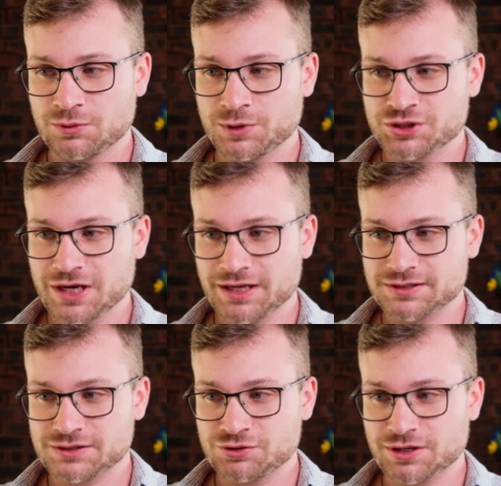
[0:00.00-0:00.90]
in which
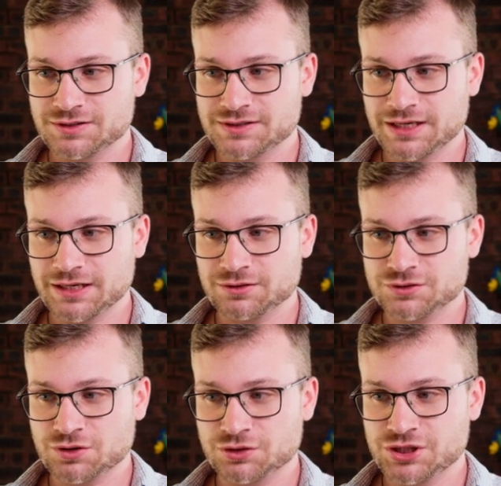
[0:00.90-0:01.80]
case you can see it'll
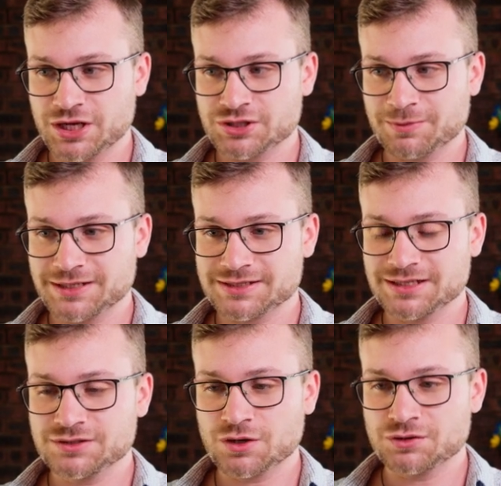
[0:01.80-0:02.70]
start changing my
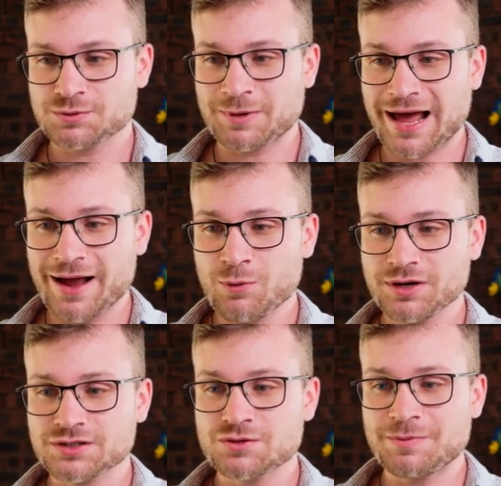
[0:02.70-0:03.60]
skin tones, but I
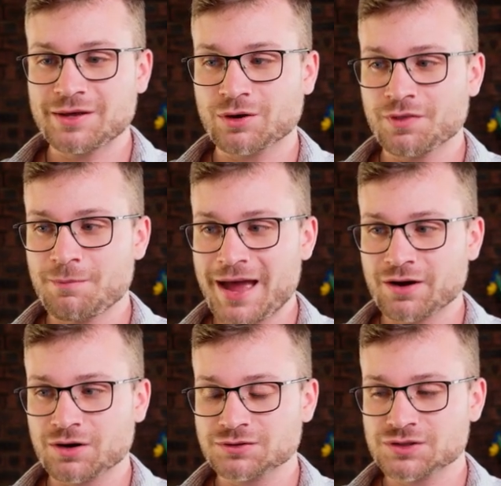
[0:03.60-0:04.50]
want it to be on the
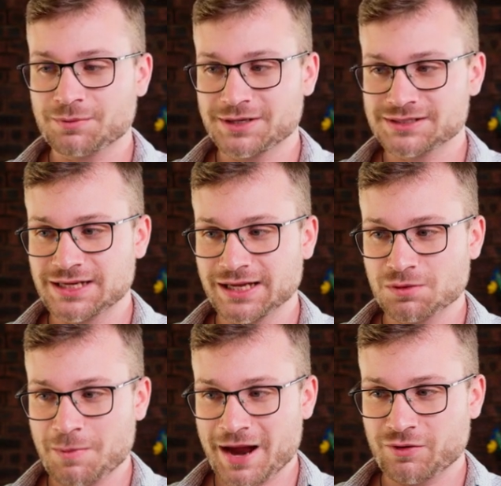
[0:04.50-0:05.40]
background. So I'm going to
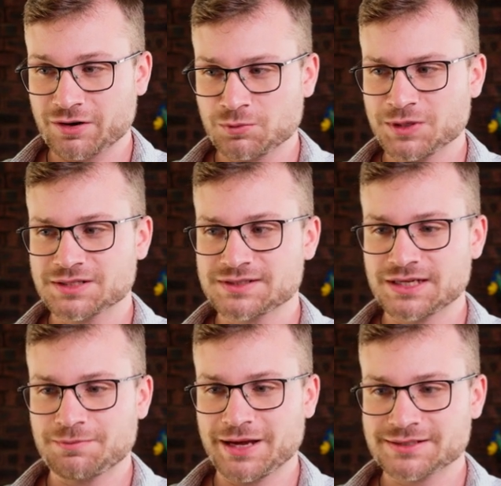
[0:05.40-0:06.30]
select the background, and we can
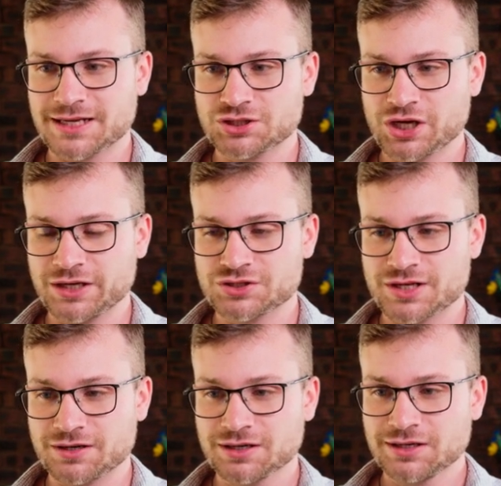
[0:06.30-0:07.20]
see it makes that change
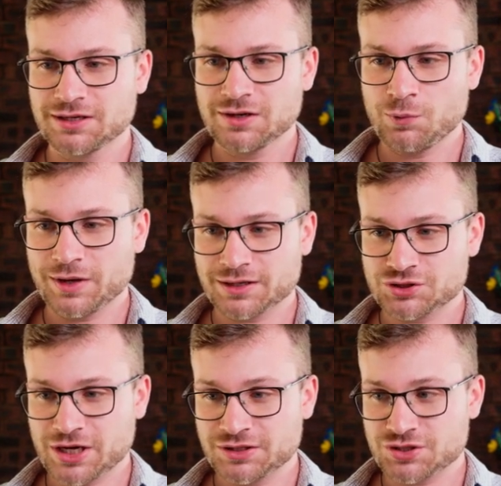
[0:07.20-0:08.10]
there. We can
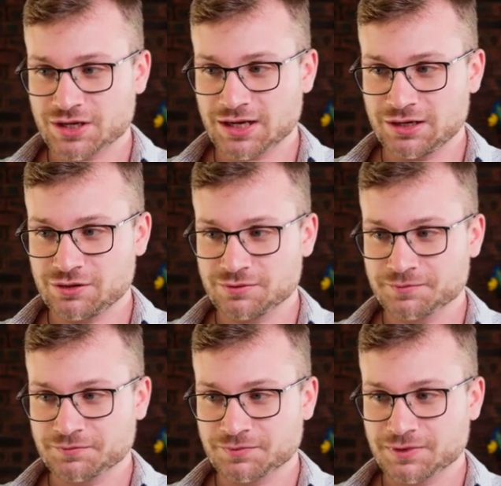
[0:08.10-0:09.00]
change the color.
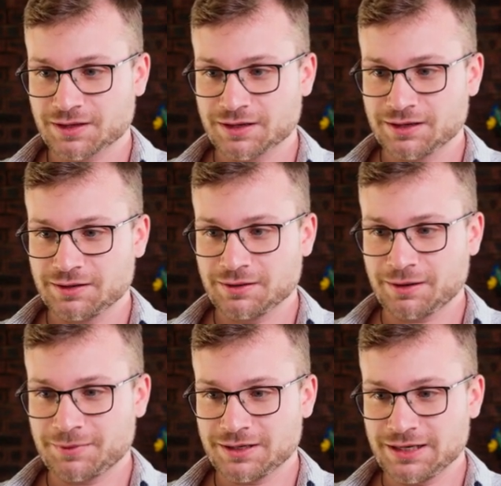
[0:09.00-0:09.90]

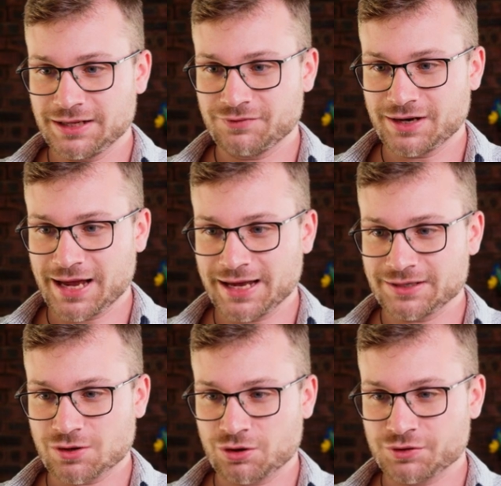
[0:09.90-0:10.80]
I'm going to leave it
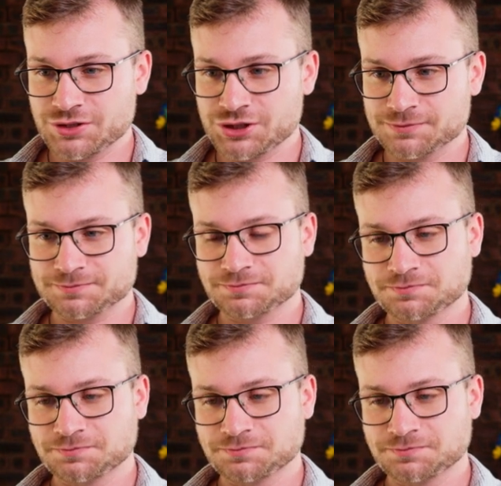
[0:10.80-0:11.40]
at orange.